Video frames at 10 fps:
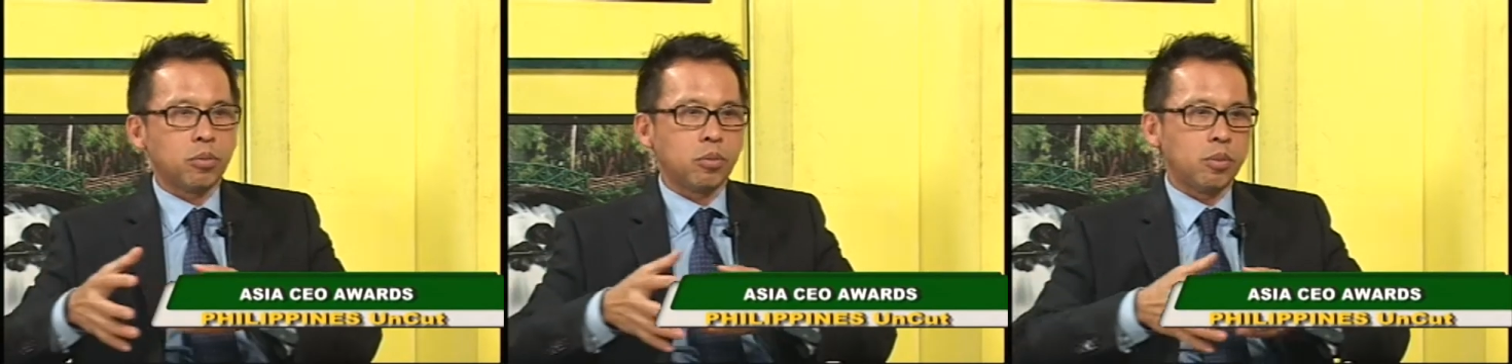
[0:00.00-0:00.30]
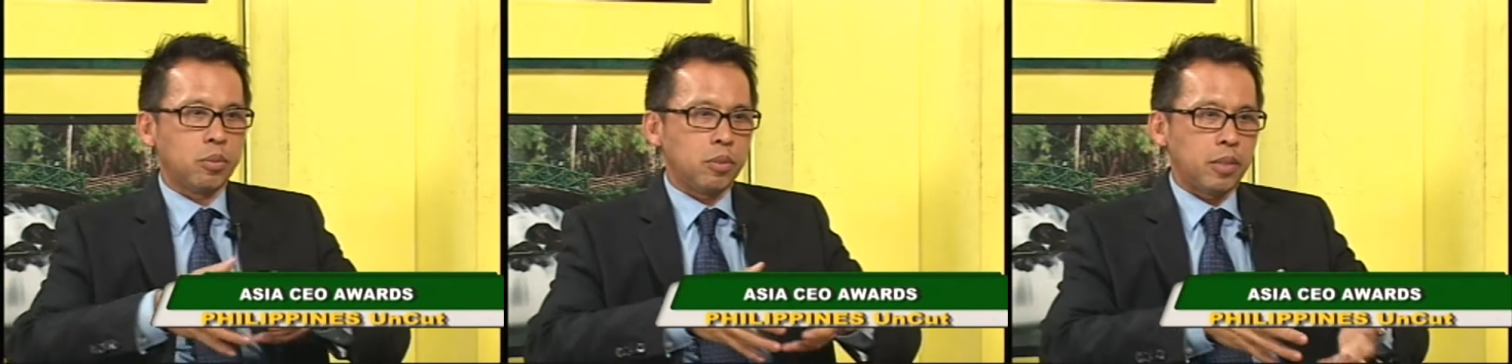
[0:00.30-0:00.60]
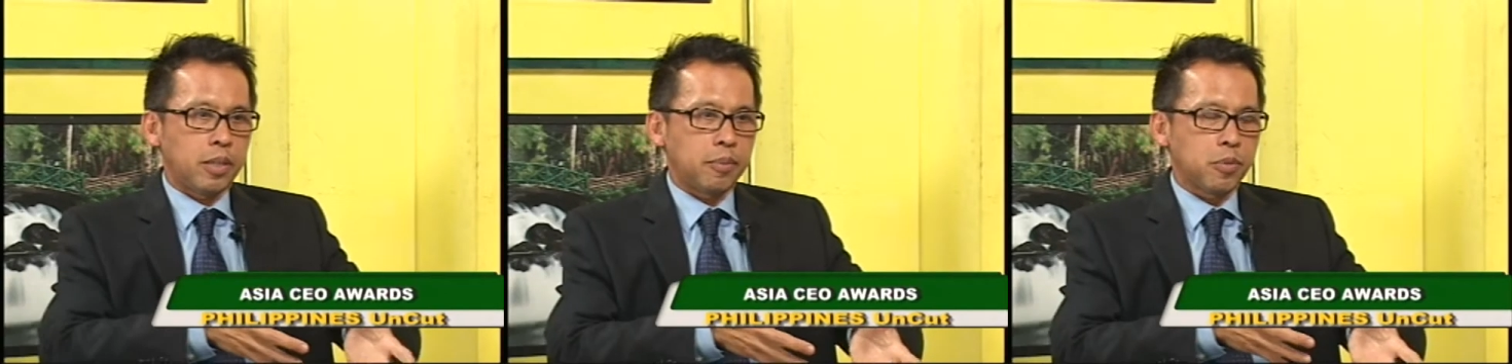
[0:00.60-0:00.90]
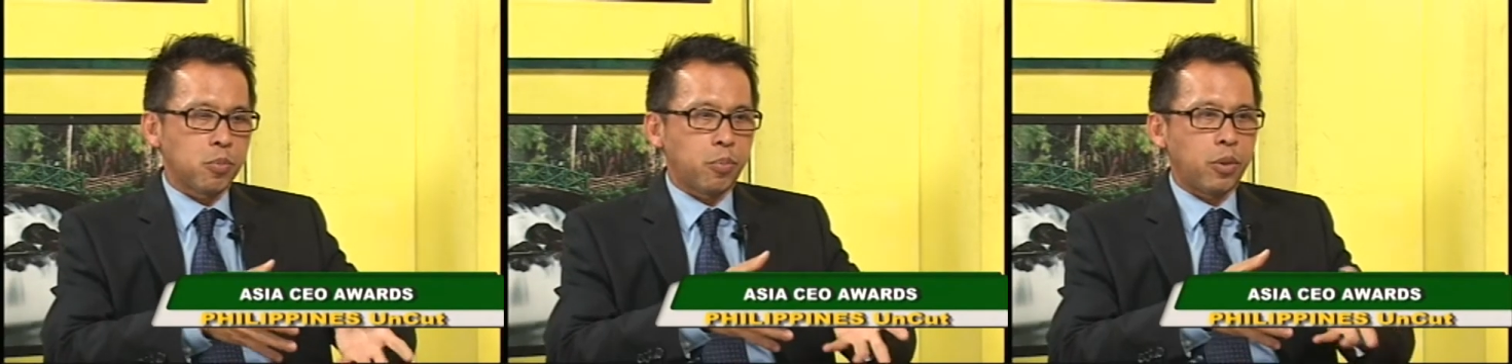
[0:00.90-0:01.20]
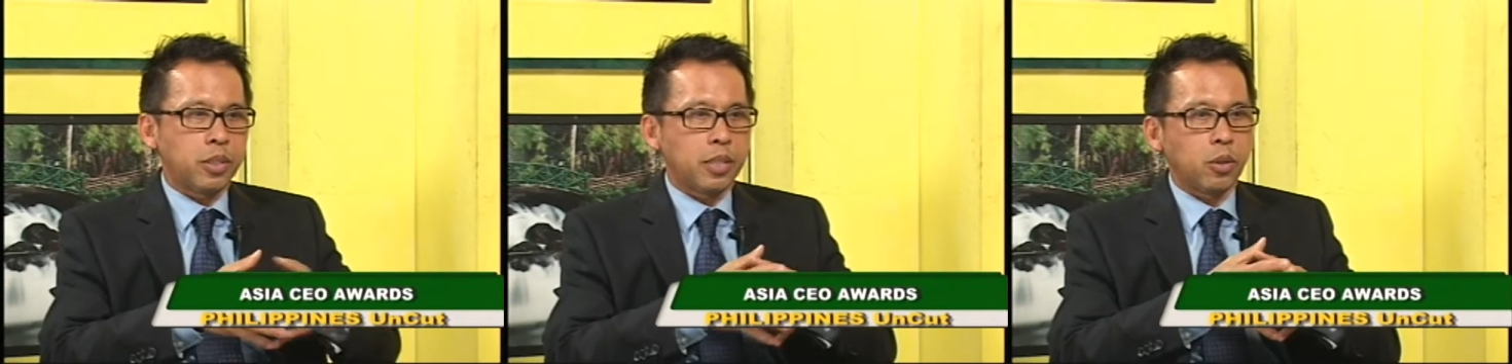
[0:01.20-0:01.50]
to
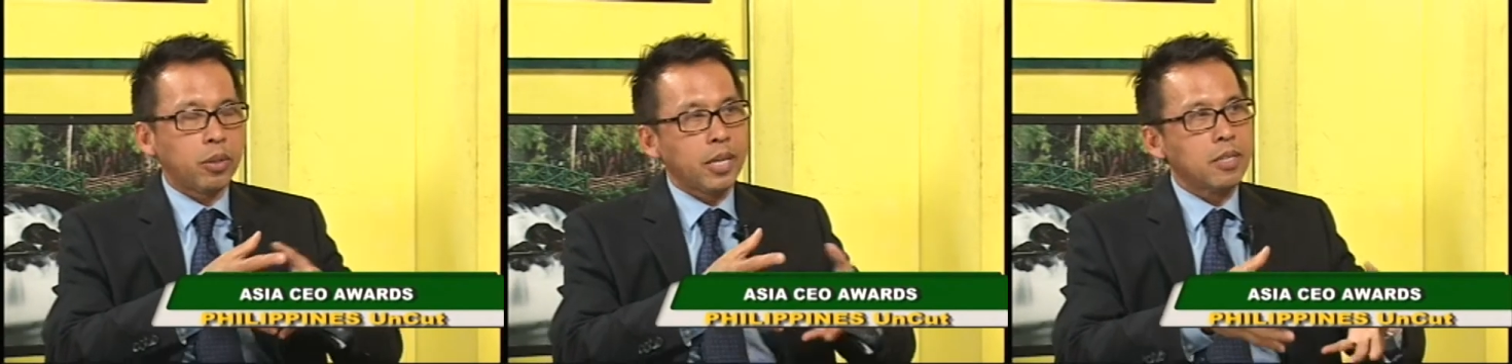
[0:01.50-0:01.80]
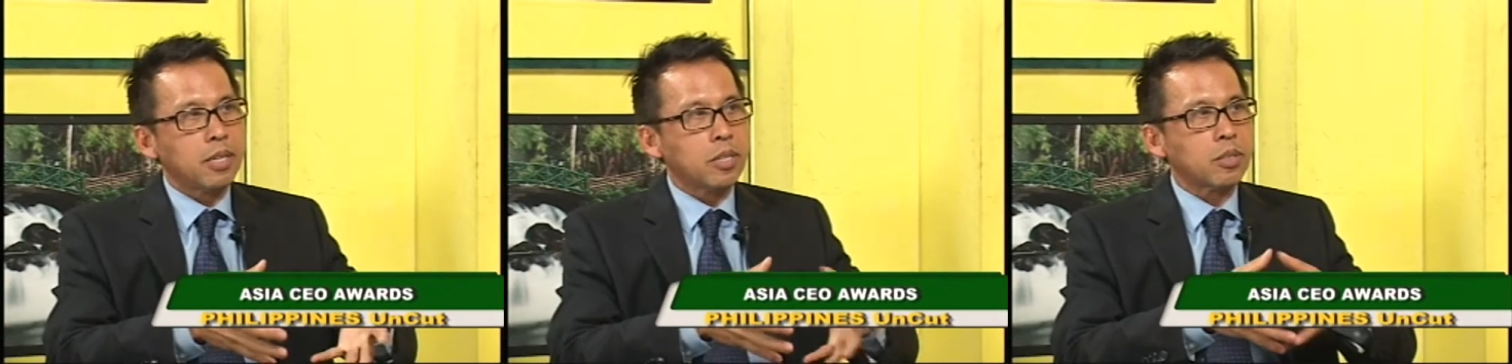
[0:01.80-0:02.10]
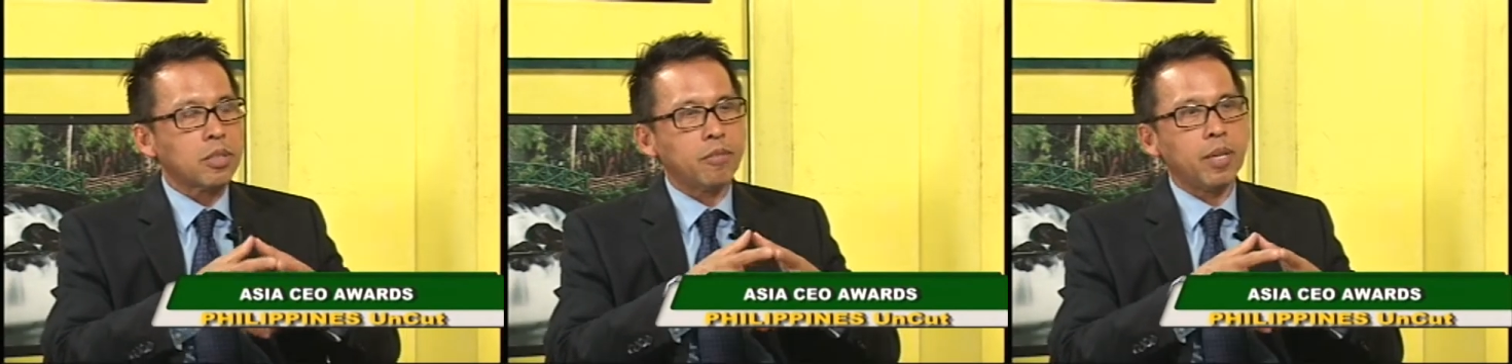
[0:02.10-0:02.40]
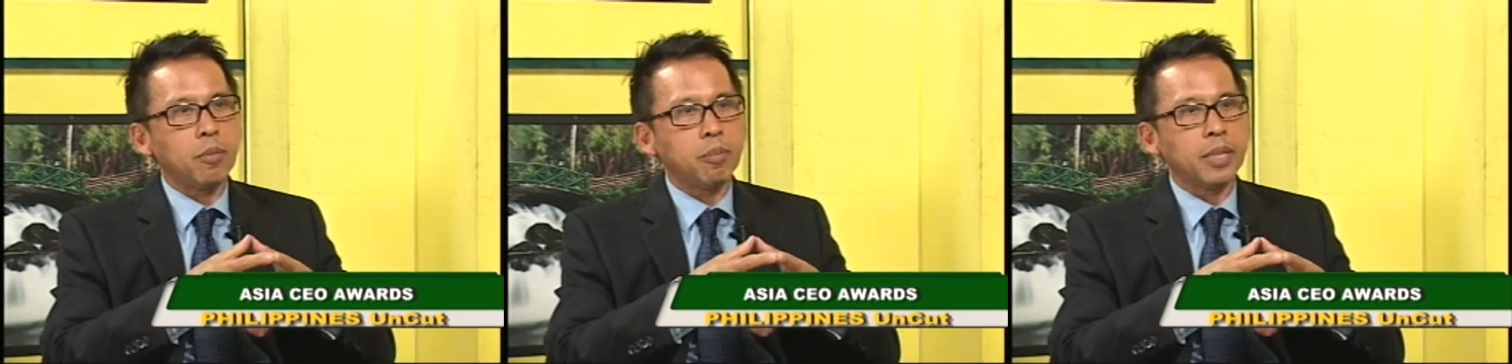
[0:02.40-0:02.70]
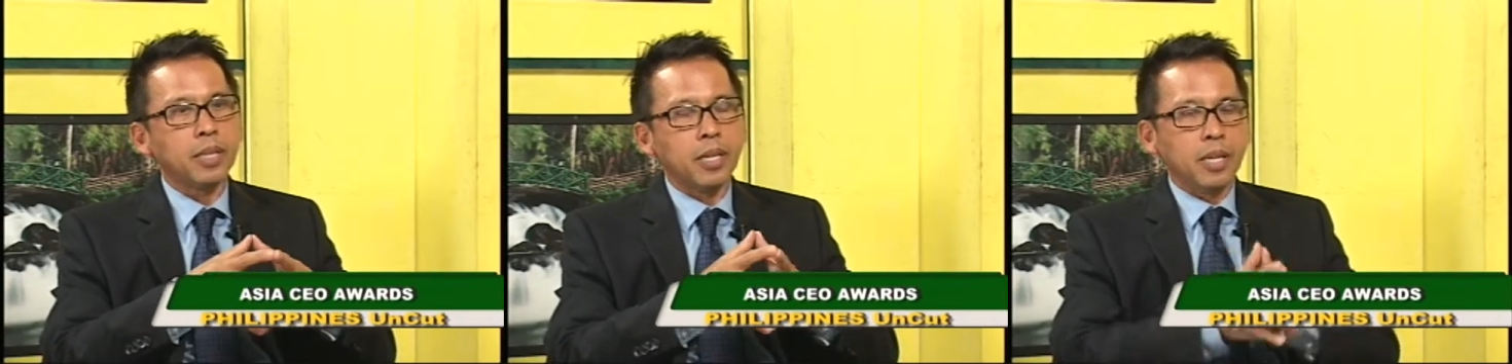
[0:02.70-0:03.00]
supporting organization development,